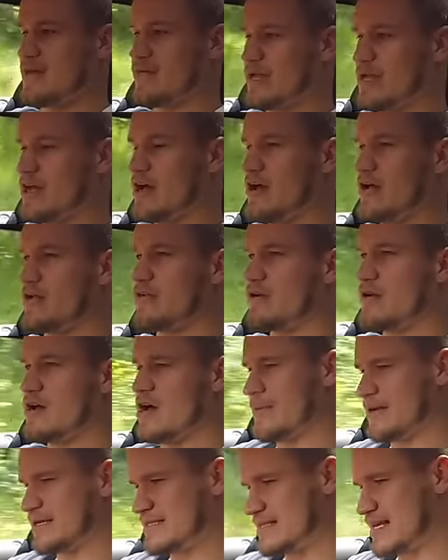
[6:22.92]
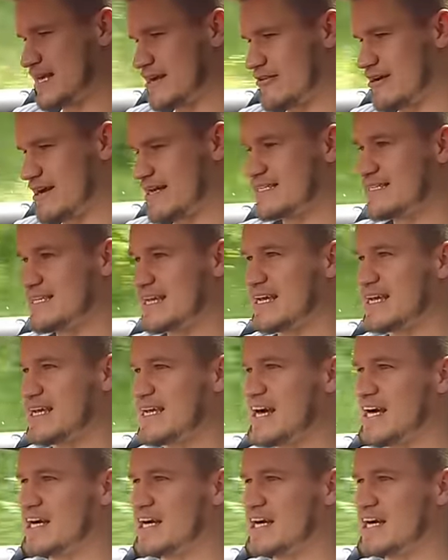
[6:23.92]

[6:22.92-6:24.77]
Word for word: Here we go, I'm accelerating.